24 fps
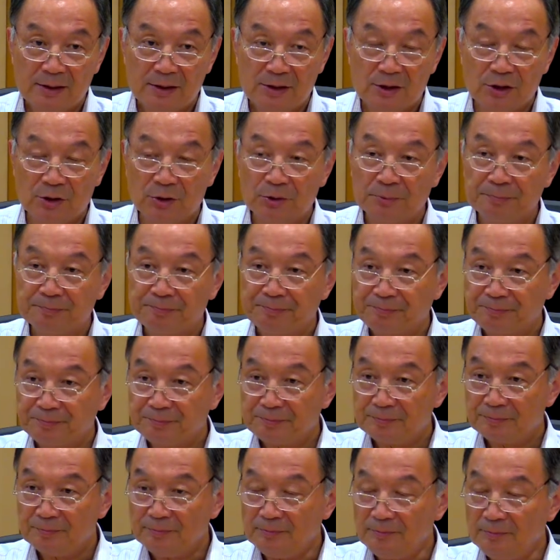So
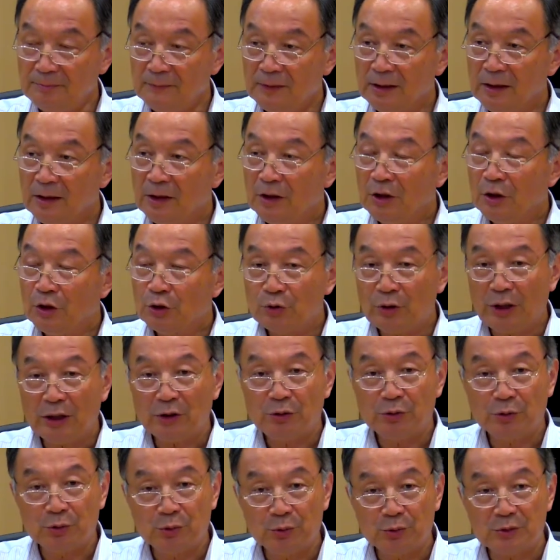
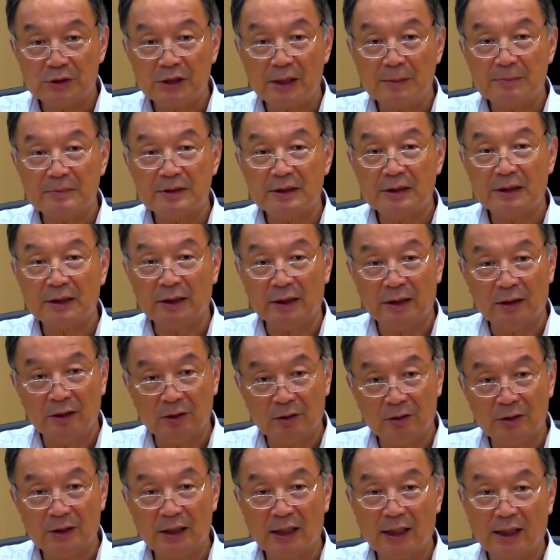try to do something
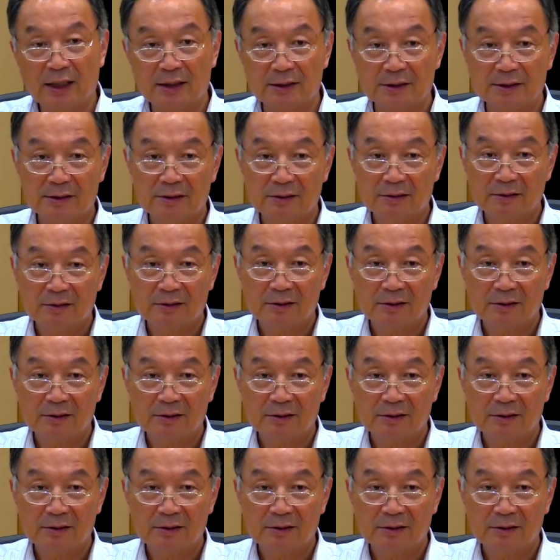in low class.